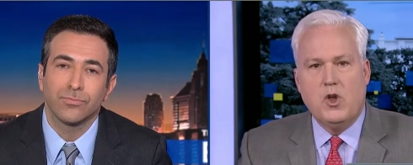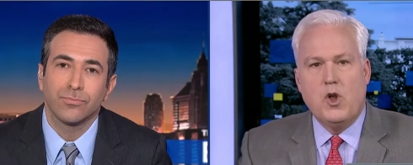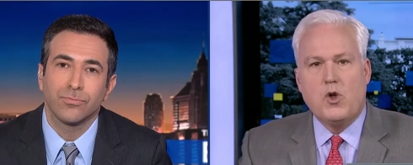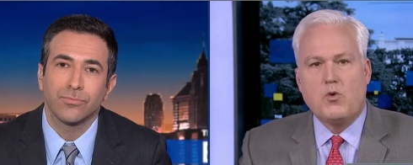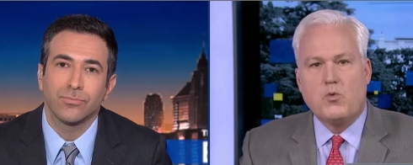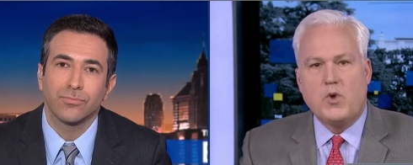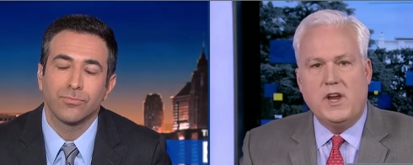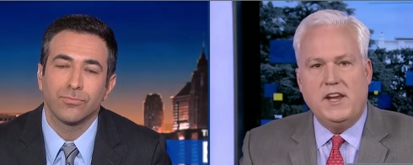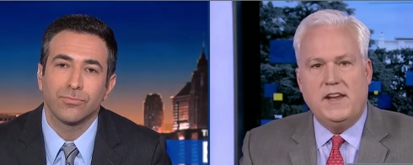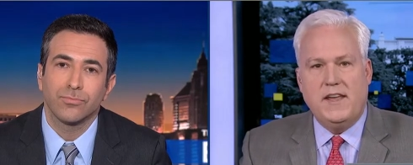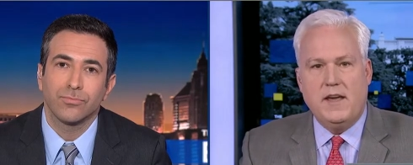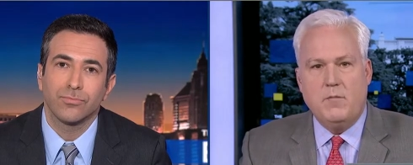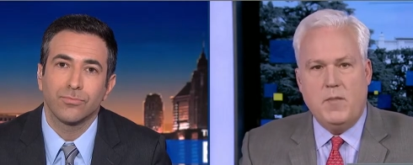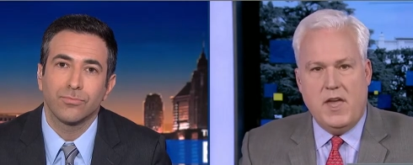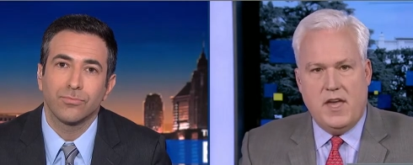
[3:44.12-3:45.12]
Speaker 1: read him
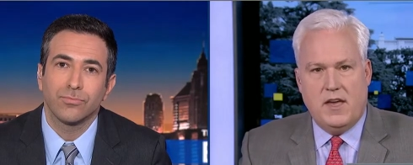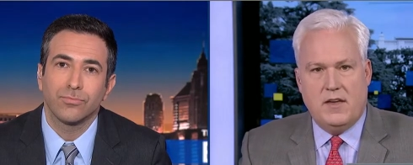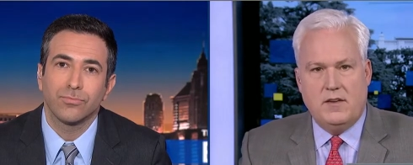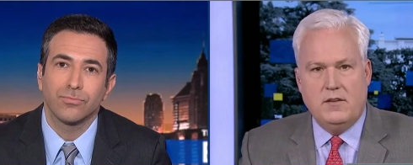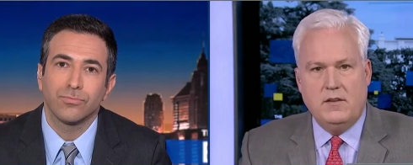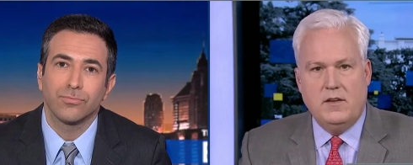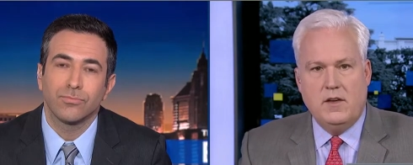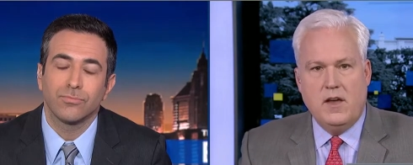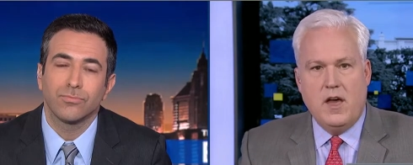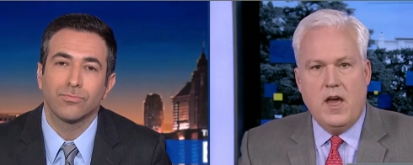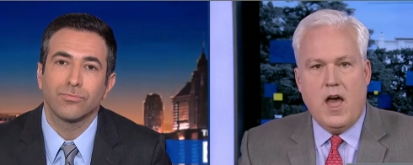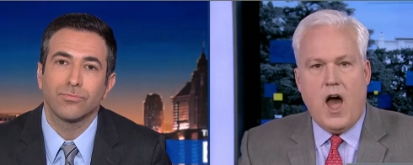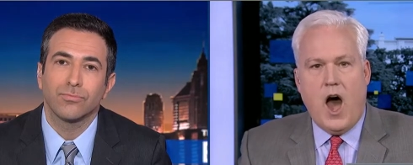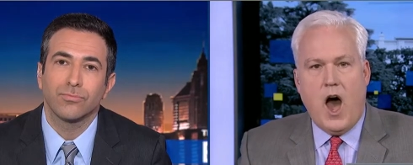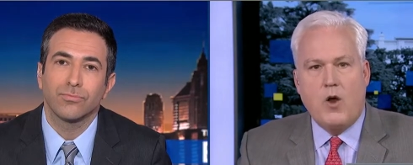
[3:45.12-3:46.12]
in
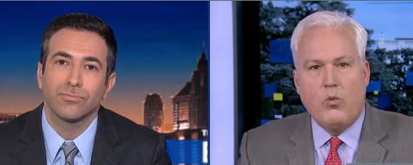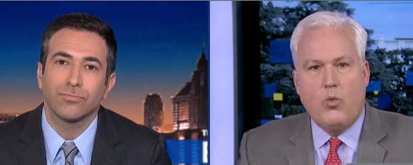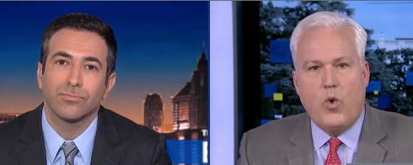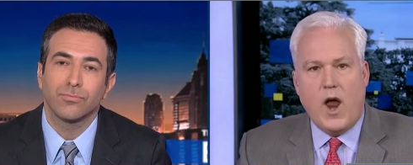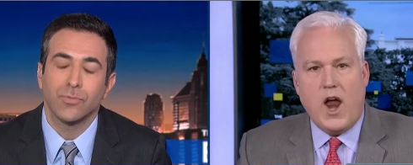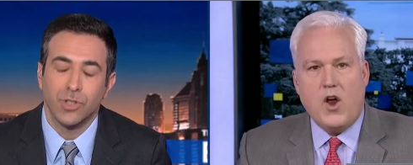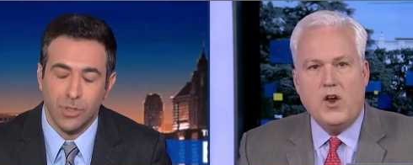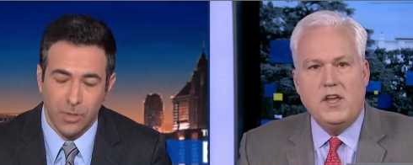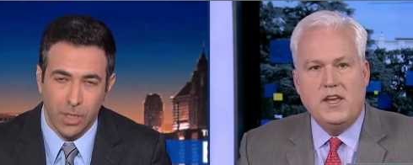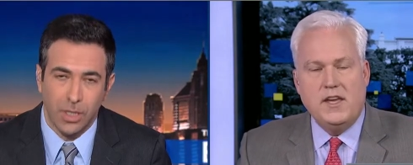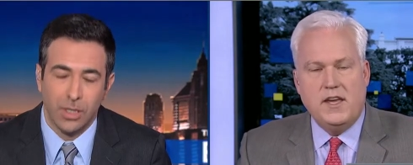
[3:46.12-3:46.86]
on where sure. he